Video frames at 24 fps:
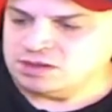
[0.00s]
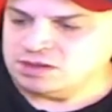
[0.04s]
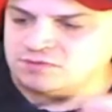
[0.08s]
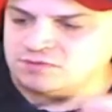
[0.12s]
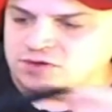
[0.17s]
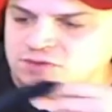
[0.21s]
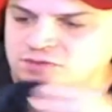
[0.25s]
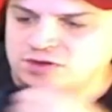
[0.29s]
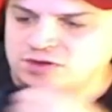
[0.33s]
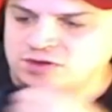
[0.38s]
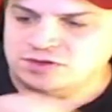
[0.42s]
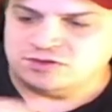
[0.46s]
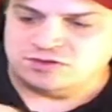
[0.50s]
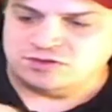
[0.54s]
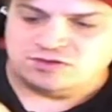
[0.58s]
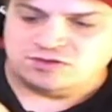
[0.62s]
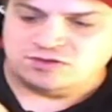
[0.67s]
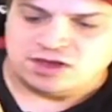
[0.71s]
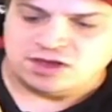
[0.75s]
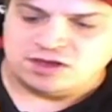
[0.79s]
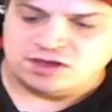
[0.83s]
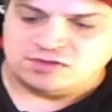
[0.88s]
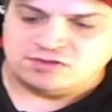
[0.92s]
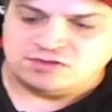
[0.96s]
if you want your
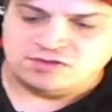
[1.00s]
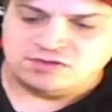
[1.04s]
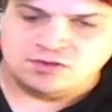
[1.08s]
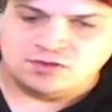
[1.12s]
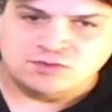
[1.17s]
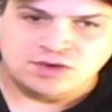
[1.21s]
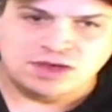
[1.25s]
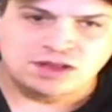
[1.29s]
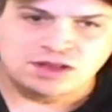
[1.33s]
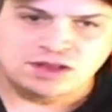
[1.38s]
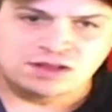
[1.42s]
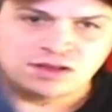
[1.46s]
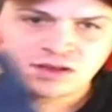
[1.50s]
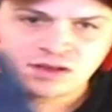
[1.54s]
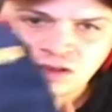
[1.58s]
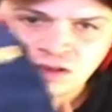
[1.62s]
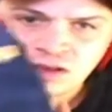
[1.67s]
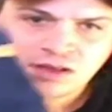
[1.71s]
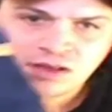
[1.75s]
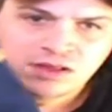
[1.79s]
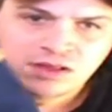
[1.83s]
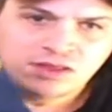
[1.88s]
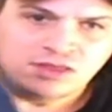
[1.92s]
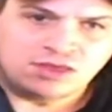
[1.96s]
chance to win
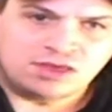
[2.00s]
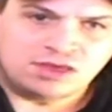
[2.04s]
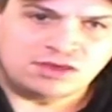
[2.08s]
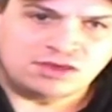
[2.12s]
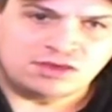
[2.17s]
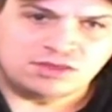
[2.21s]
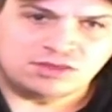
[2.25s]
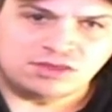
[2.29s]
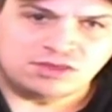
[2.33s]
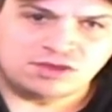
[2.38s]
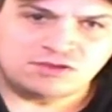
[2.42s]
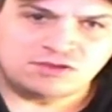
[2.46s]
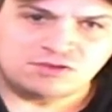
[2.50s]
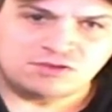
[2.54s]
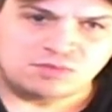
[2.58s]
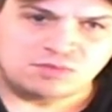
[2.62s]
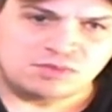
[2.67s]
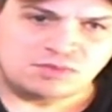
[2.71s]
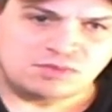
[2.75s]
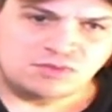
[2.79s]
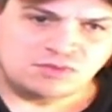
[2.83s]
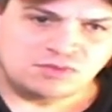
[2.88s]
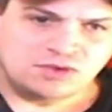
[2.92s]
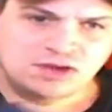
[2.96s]
this
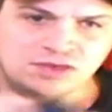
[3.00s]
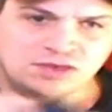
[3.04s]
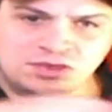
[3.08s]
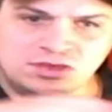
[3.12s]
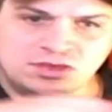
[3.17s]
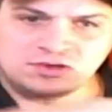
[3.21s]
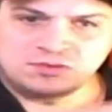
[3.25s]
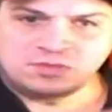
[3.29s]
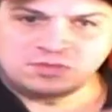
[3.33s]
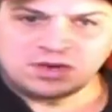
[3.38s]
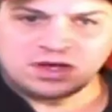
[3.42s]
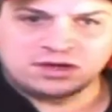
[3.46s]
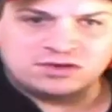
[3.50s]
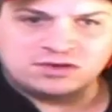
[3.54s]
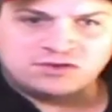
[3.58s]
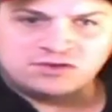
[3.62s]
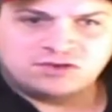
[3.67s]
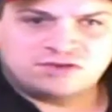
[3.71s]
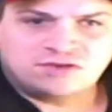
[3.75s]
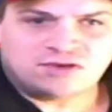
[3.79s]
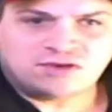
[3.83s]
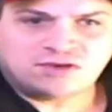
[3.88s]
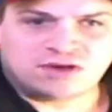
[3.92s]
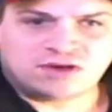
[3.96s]
one of these
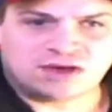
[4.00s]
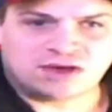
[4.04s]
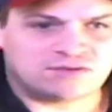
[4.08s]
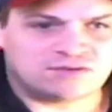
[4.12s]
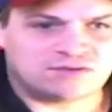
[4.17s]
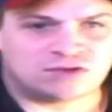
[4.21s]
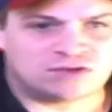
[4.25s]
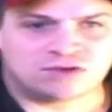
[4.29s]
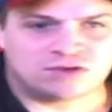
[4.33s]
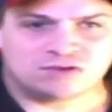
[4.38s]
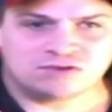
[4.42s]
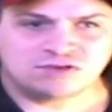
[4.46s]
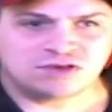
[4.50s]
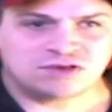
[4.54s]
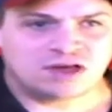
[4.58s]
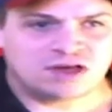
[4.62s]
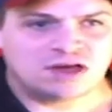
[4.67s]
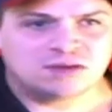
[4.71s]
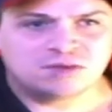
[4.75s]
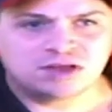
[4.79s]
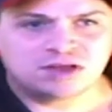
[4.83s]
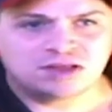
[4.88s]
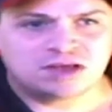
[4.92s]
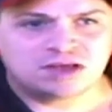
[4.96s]
boxes, all you have to do is
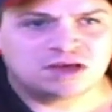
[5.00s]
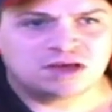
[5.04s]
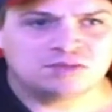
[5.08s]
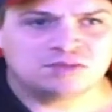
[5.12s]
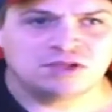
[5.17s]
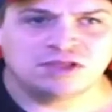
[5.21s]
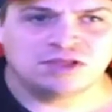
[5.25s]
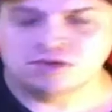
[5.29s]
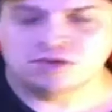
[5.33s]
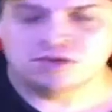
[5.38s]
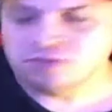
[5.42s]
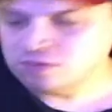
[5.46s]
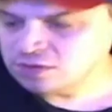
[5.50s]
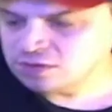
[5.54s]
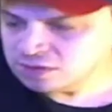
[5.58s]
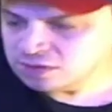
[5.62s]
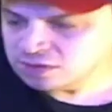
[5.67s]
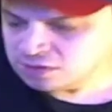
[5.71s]
comment down below.